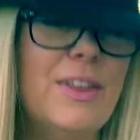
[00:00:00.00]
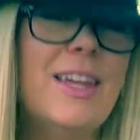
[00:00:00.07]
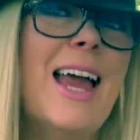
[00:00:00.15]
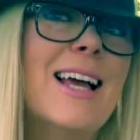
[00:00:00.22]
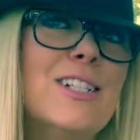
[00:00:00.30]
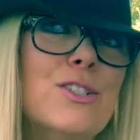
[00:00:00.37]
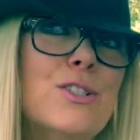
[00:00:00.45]

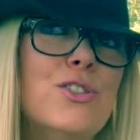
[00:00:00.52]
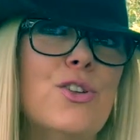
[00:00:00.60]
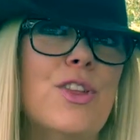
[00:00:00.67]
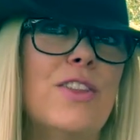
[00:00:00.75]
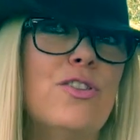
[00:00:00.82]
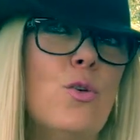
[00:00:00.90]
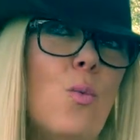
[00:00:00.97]
candle so
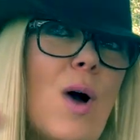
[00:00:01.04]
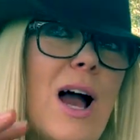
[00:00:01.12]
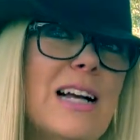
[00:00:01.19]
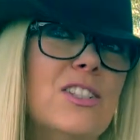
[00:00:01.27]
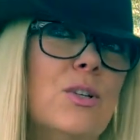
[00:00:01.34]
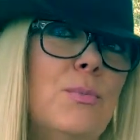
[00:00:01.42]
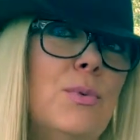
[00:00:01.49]
that the
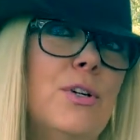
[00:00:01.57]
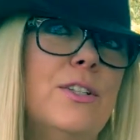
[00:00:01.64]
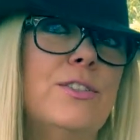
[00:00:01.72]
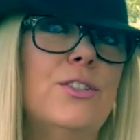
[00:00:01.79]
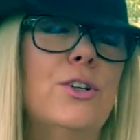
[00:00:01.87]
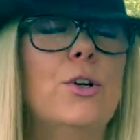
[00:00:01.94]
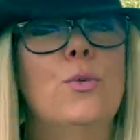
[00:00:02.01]
wax will burn a
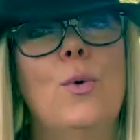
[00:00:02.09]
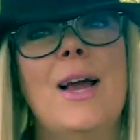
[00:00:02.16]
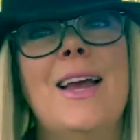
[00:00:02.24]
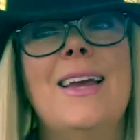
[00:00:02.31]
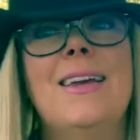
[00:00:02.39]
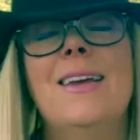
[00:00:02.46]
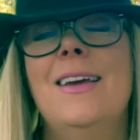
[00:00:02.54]
certain
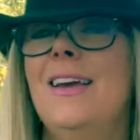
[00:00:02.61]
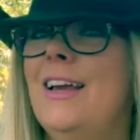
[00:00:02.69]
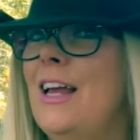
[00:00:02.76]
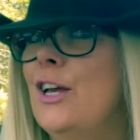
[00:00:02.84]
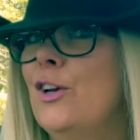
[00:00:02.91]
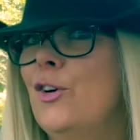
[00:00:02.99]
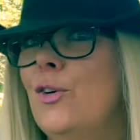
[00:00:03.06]
way
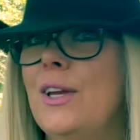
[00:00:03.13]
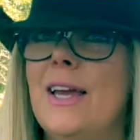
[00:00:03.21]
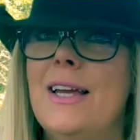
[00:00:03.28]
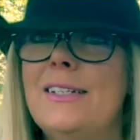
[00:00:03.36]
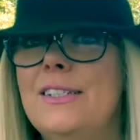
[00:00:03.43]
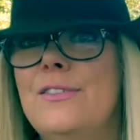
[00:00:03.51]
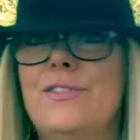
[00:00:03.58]
and
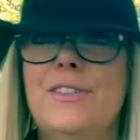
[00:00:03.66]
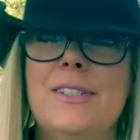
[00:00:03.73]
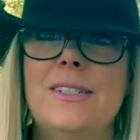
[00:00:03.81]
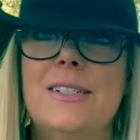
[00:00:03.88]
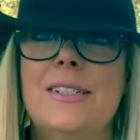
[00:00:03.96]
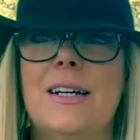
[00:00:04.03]
create different